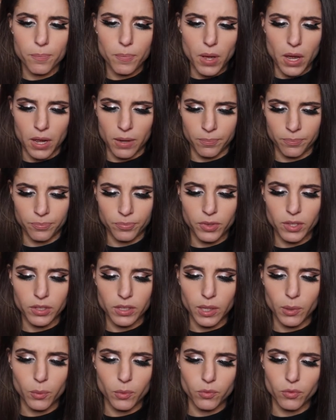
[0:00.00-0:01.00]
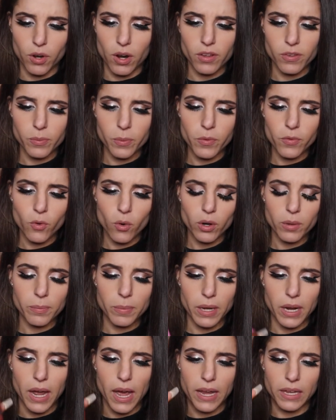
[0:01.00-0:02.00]
Um, the Liquid Frost before,
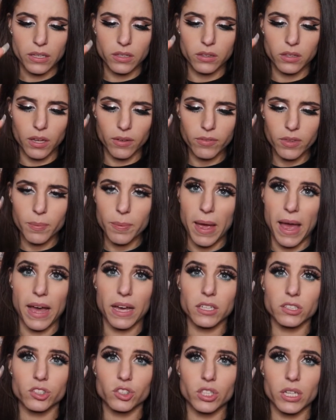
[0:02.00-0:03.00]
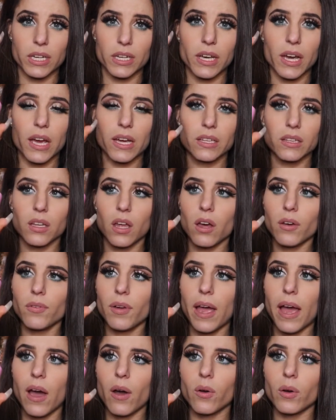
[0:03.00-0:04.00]
but I love the packaging. I love
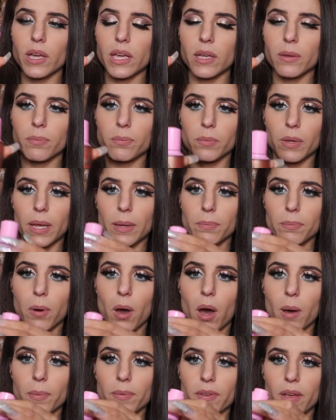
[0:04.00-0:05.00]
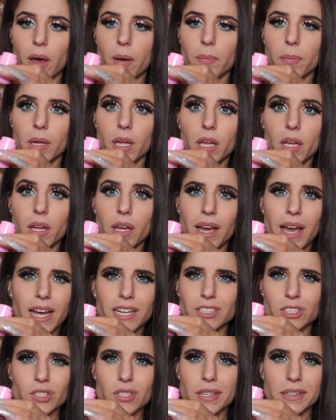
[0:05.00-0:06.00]
how it like pops up.
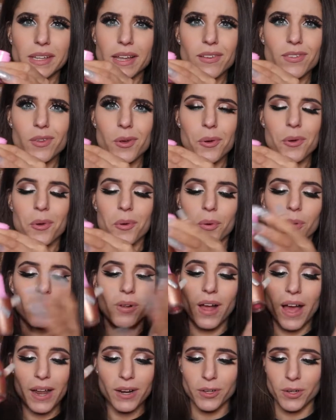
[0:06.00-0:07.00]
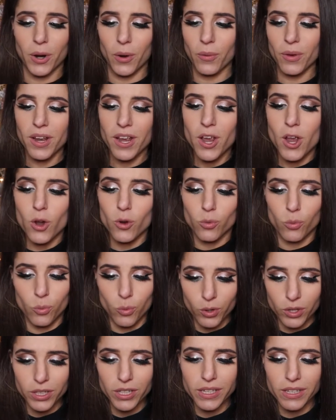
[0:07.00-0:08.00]
I just think that's so cool. I don't know,
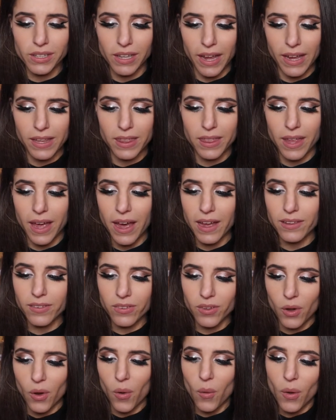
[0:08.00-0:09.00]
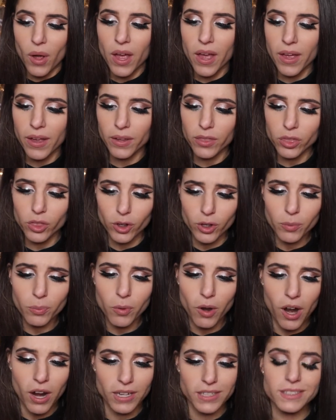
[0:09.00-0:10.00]
really like that. So third
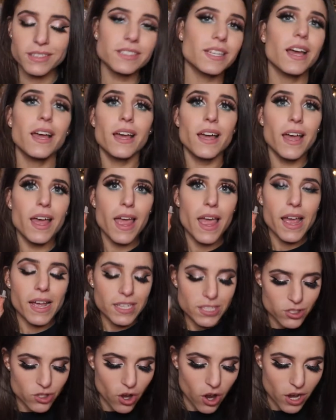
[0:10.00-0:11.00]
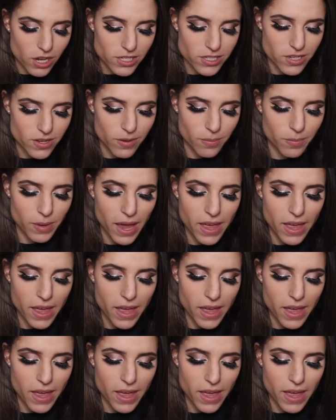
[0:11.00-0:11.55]
product is awesome.